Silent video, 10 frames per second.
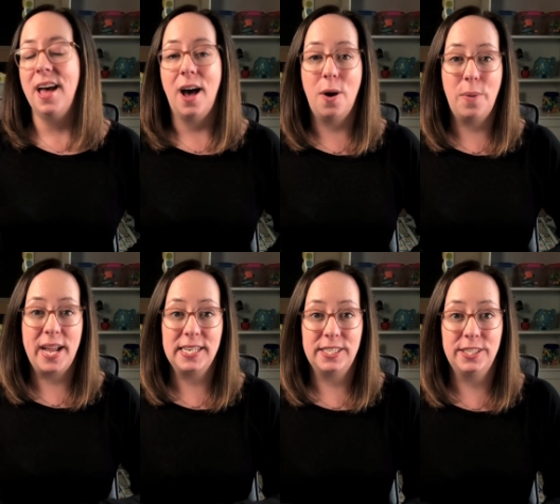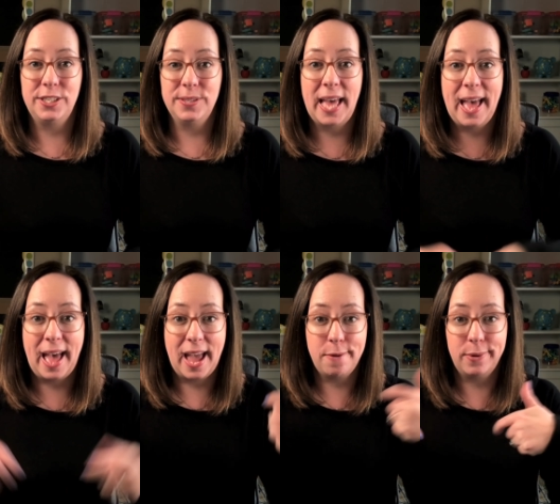a way to do that.
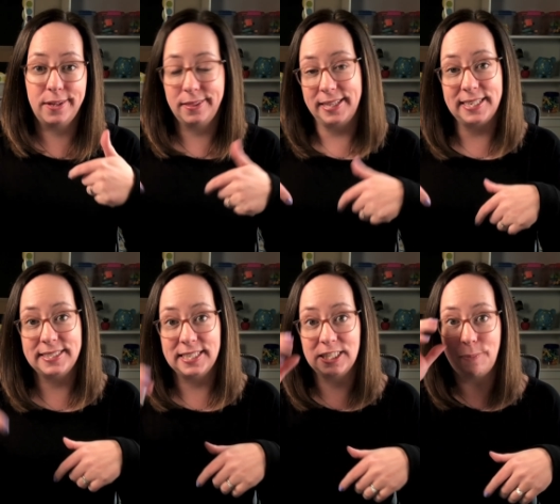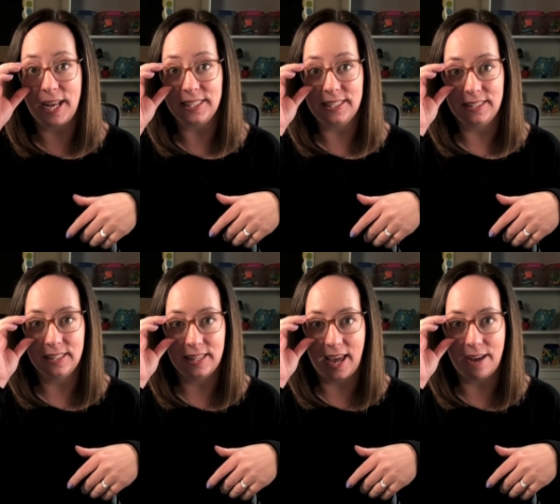I will link sit spots
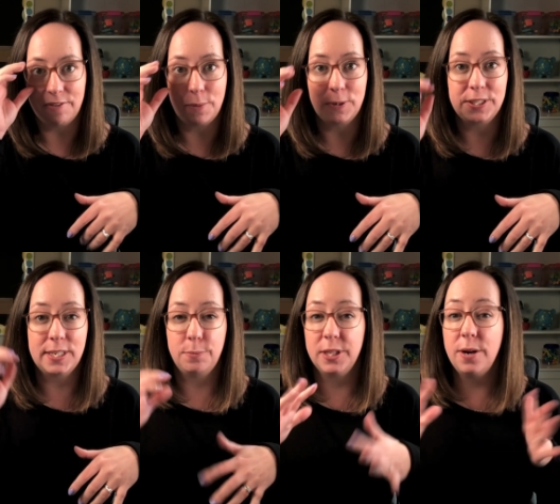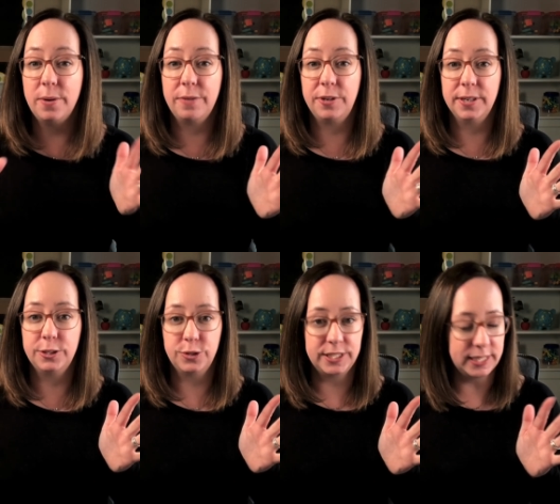that have numbers down below if you're
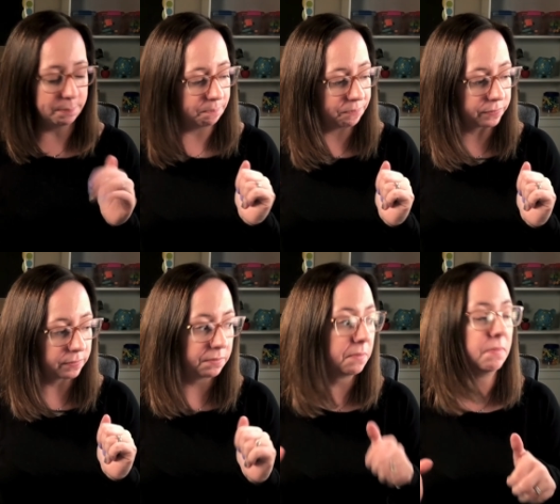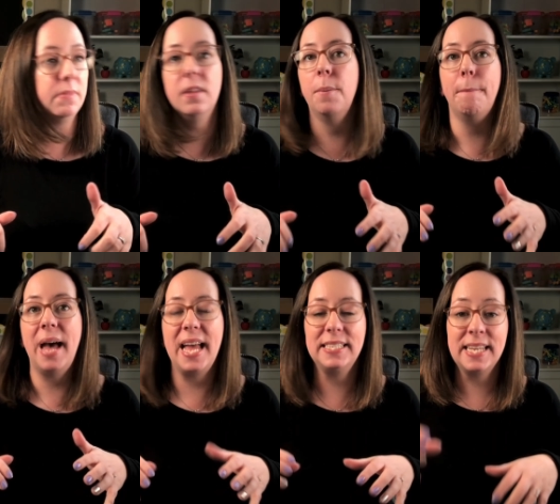interested.
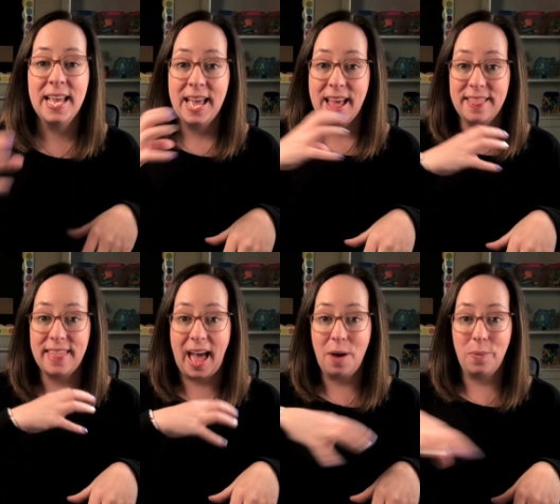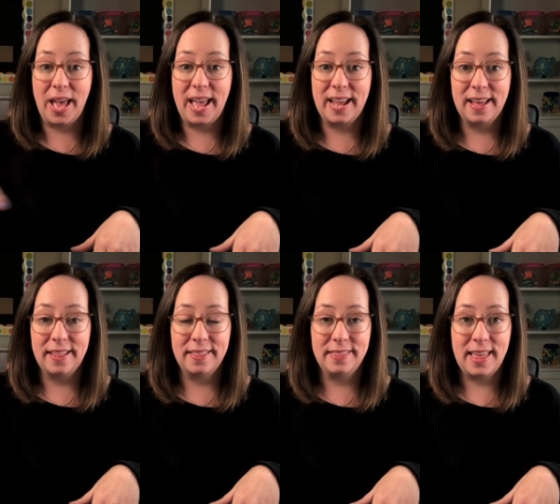But that way
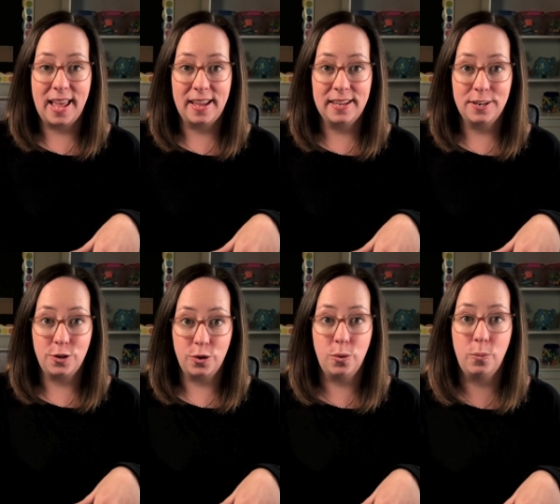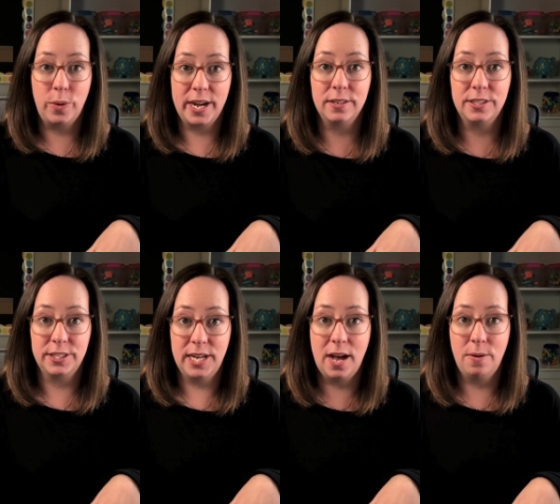they knew where to
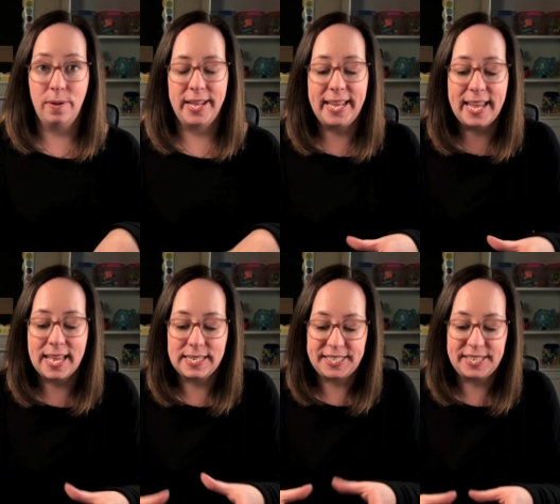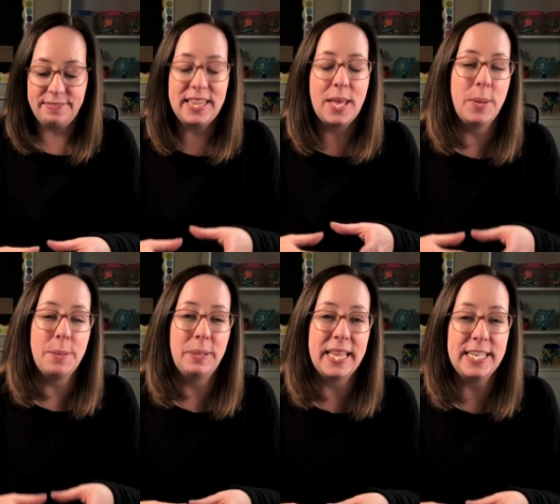go, and giving them a
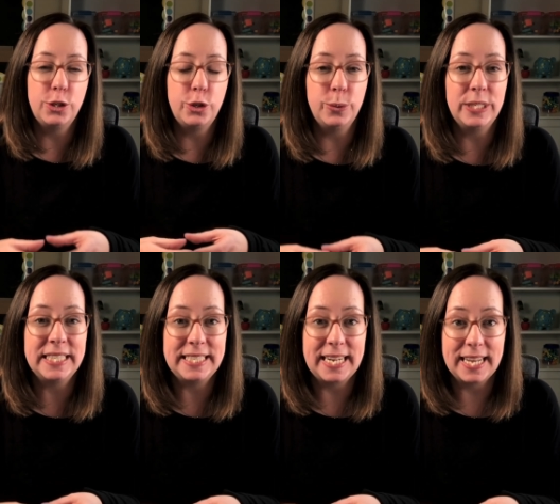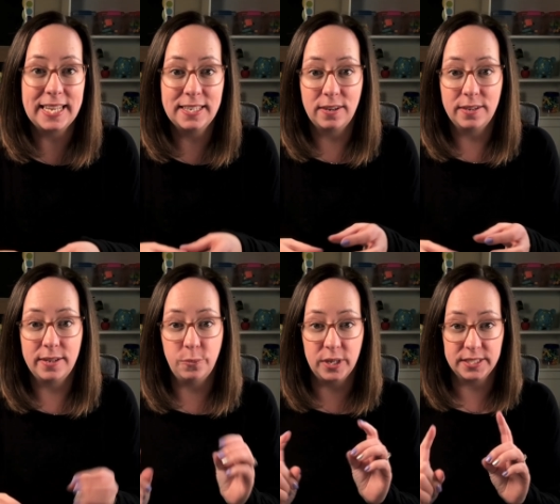place to stand
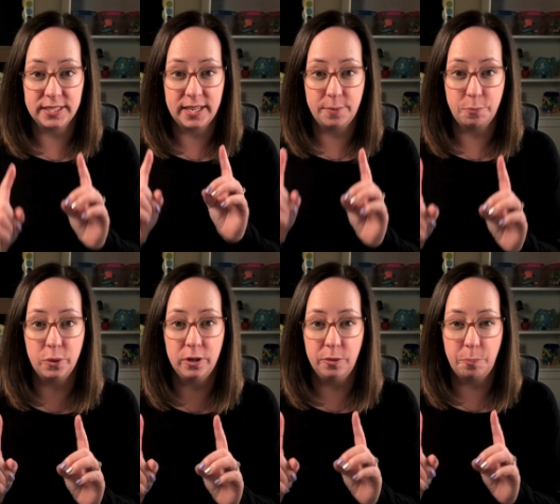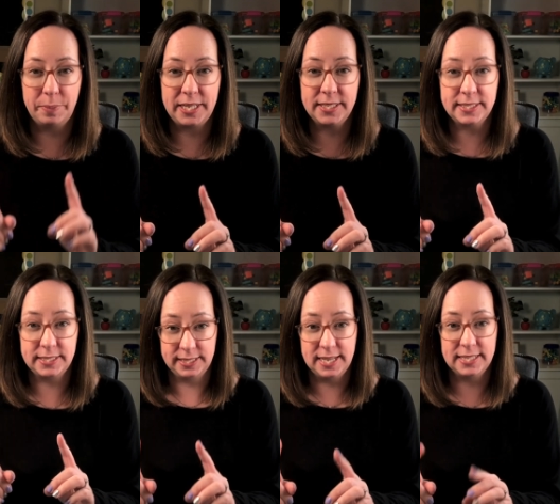was an important piece
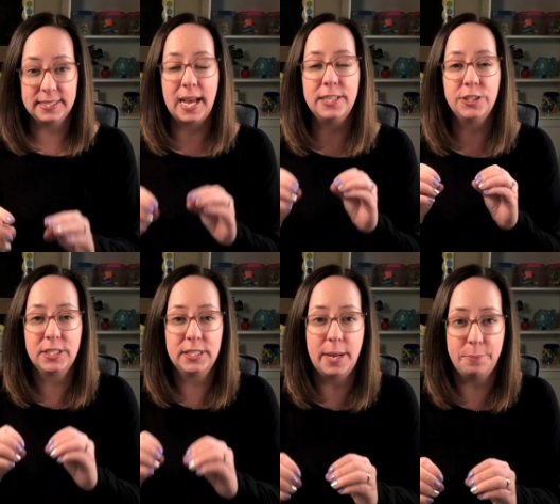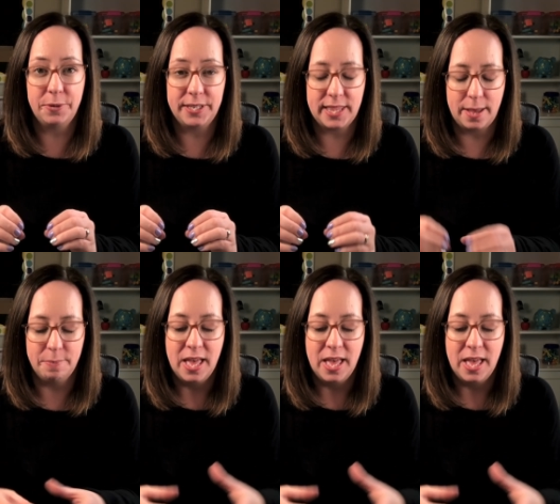to this, not just numbering them,